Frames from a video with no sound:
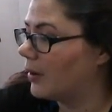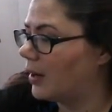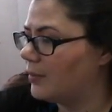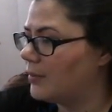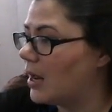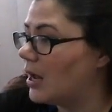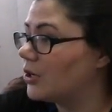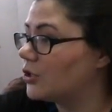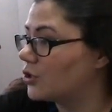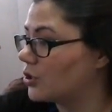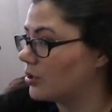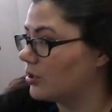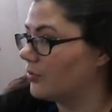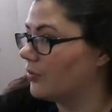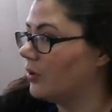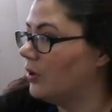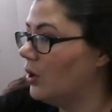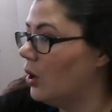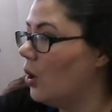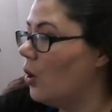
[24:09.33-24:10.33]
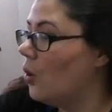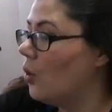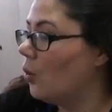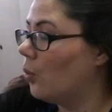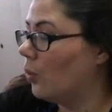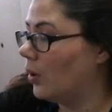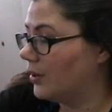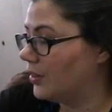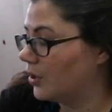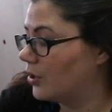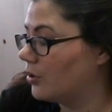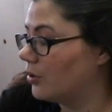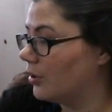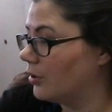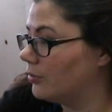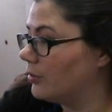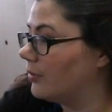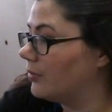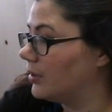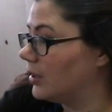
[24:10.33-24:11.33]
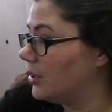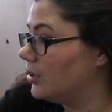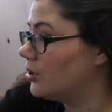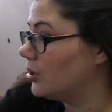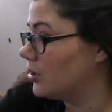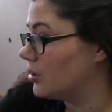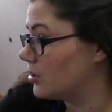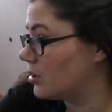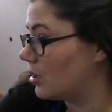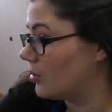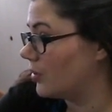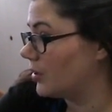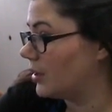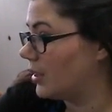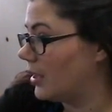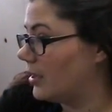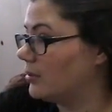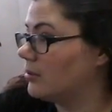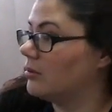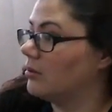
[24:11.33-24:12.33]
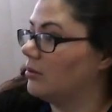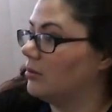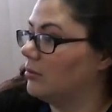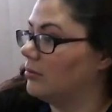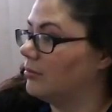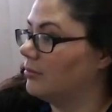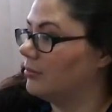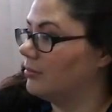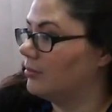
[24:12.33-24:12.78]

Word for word: But I'm not sure what the current revelations are with that. Yeah.